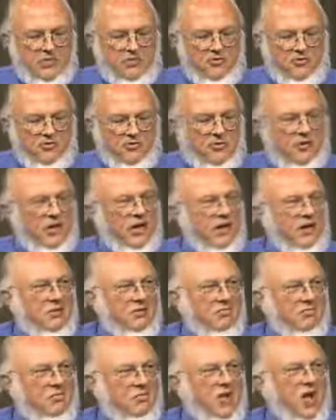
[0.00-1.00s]

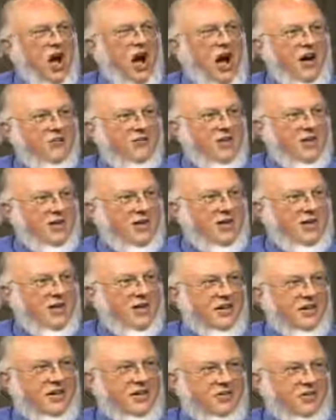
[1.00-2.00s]
free coffee,
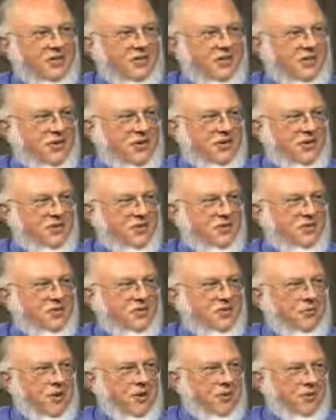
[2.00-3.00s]
either
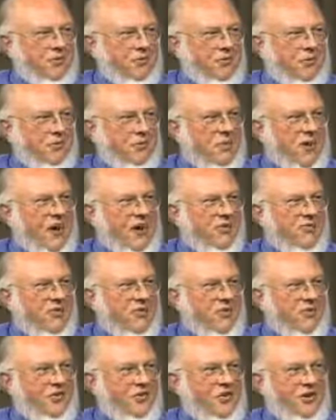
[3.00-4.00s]
regular drip
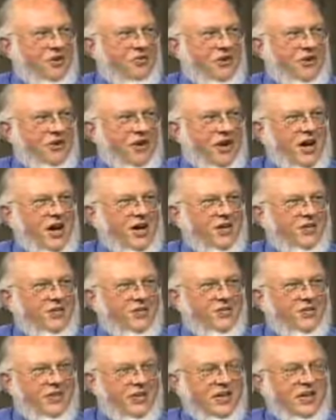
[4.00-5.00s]
coffee or the
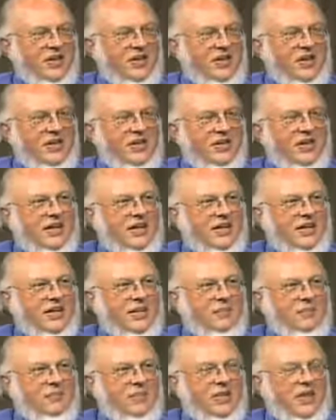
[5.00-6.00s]
Americano,
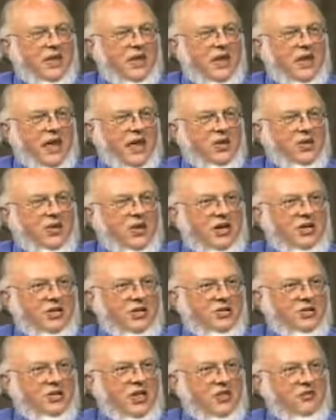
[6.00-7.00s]
and you
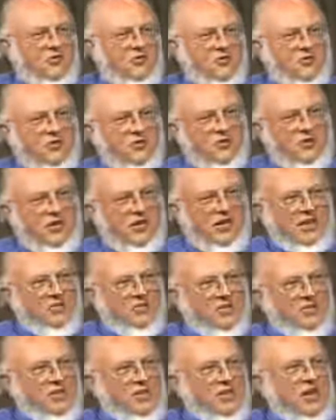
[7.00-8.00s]
do that for free,
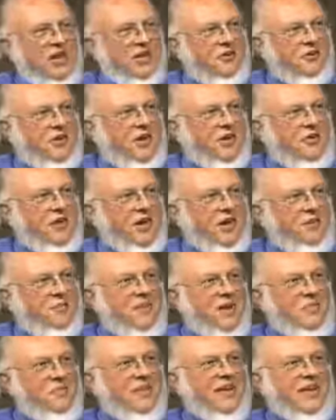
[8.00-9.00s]
which is not a great way to
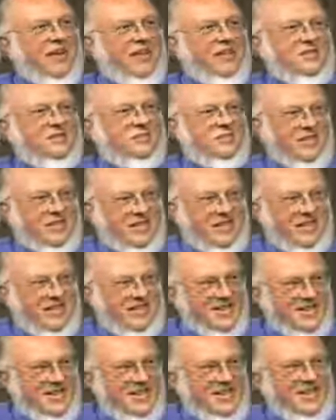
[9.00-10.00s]
make money as a
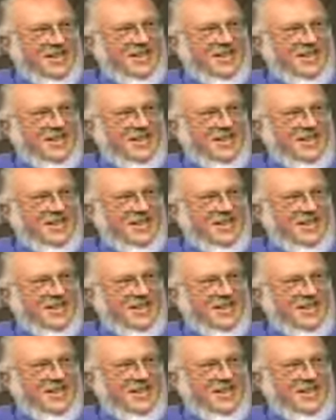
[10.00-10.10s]
business.